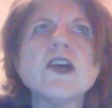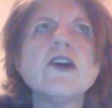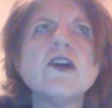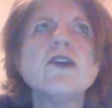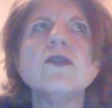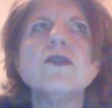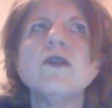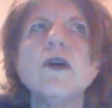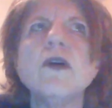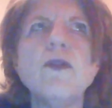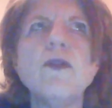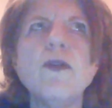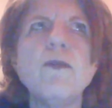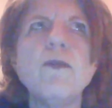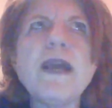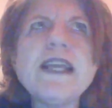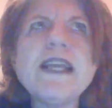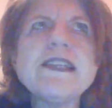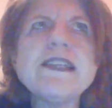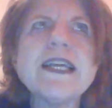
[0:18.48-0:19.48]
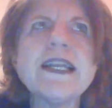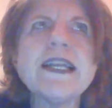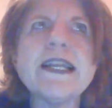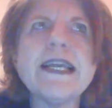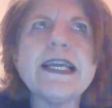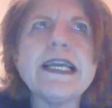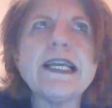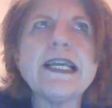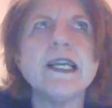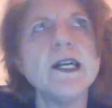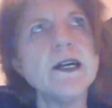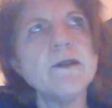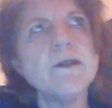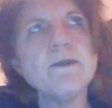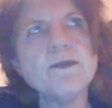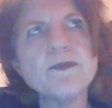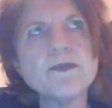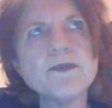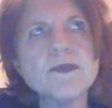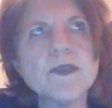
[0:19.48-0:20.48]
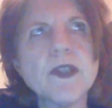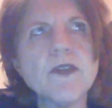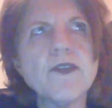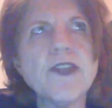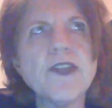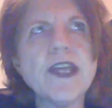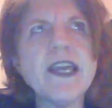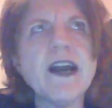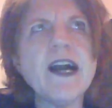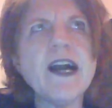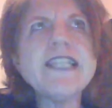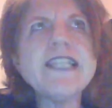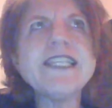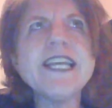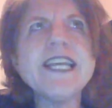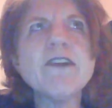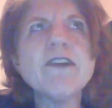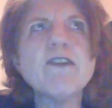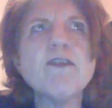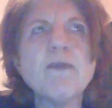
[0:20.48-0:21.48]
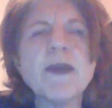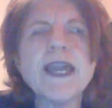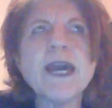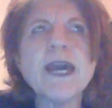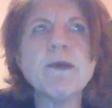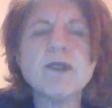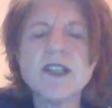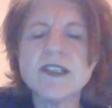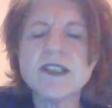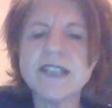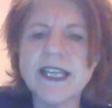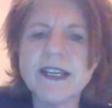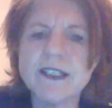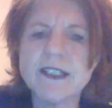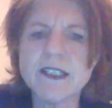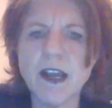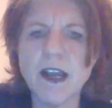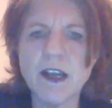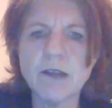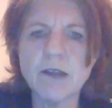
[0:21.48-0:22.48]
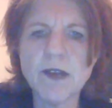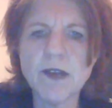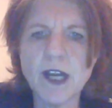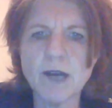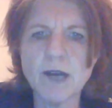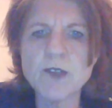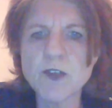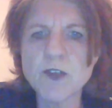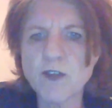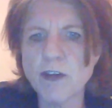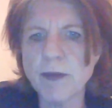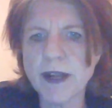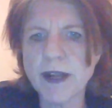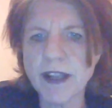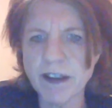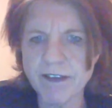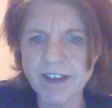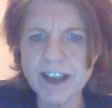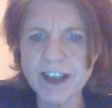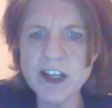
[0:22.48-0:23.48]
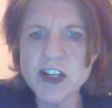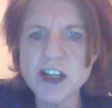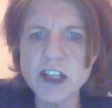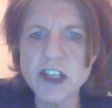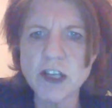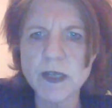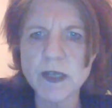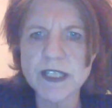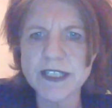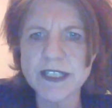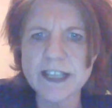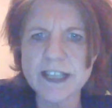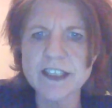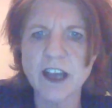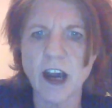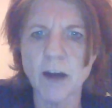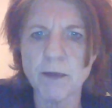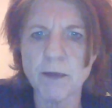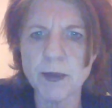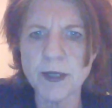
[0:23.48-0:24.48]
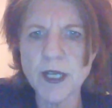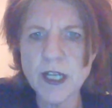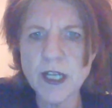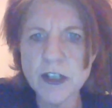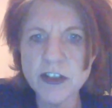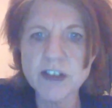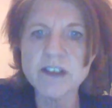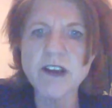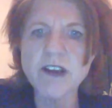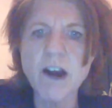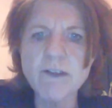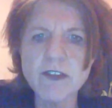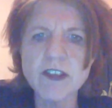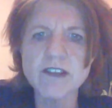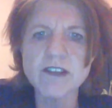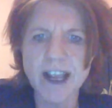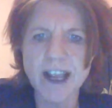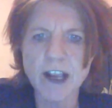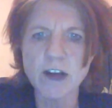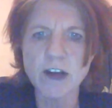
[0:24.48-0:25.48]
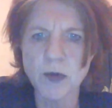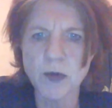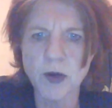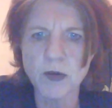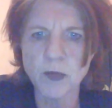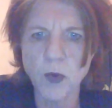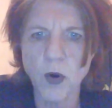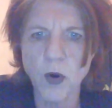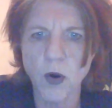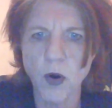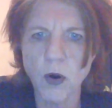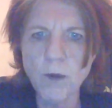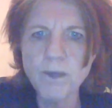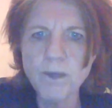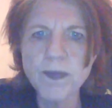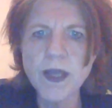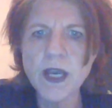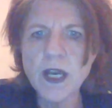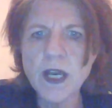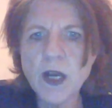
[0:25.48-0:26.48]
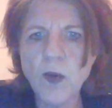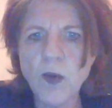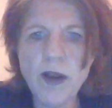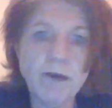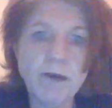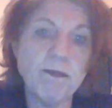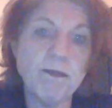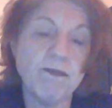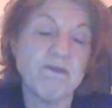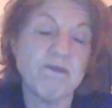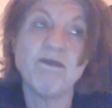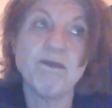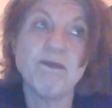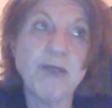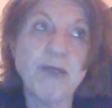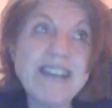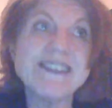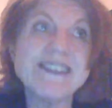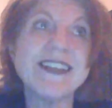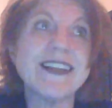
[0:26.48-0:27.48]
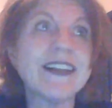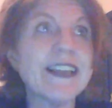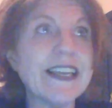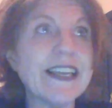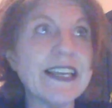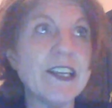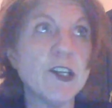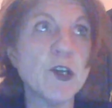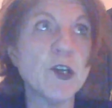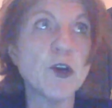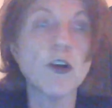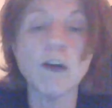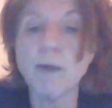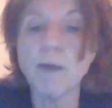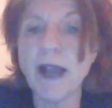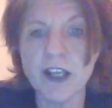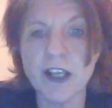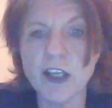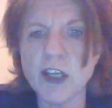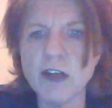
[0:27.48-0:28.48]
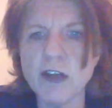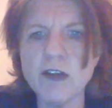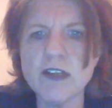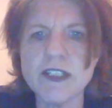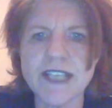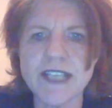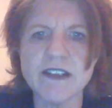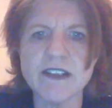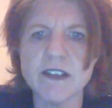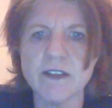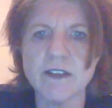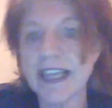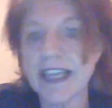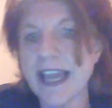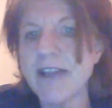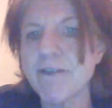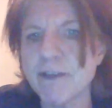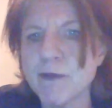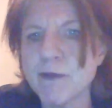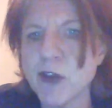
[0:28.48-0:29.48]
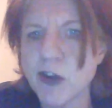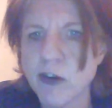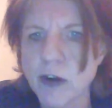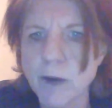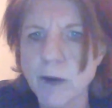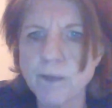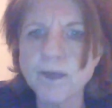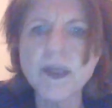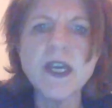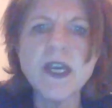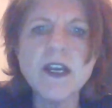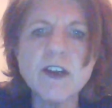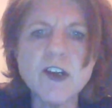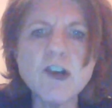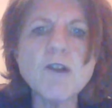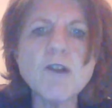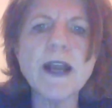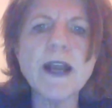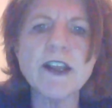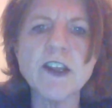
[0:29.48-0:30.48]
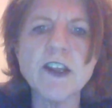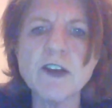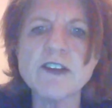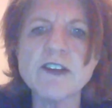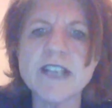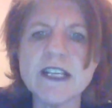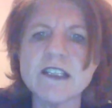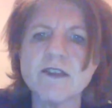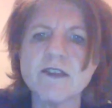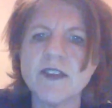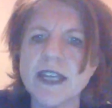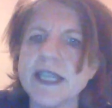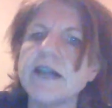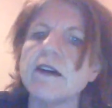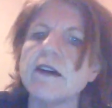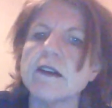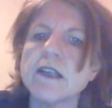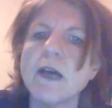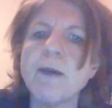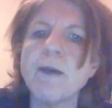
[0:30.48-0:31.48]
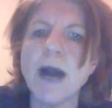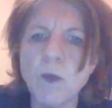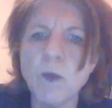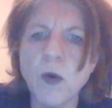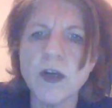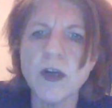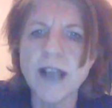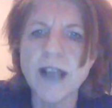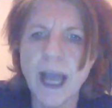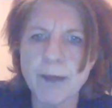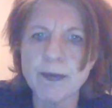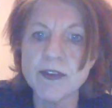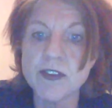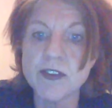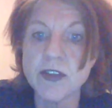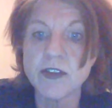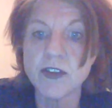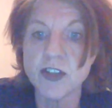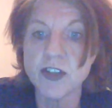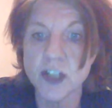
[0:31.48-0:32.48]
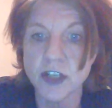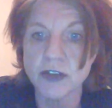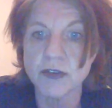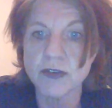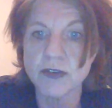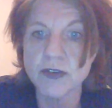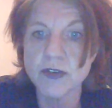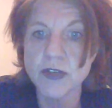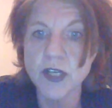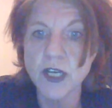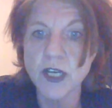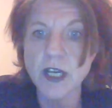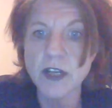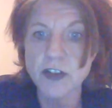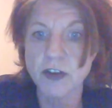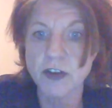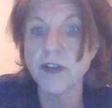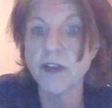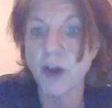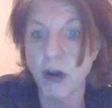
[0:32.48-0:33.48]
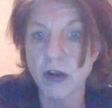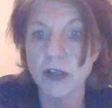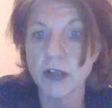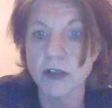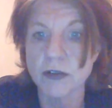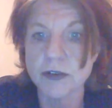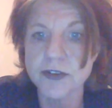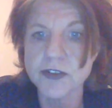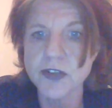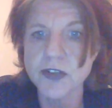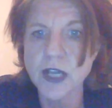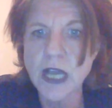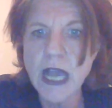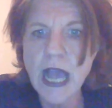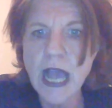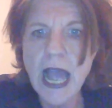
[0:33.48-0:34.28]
So basically, the idea of being able to seek asylum comes from a convention that was set up just after the Second World War, when basically Europe had a huge sense, it came from Europe, Europe had a huge sense of guilt about what had happened to the Jews during the Holocaust.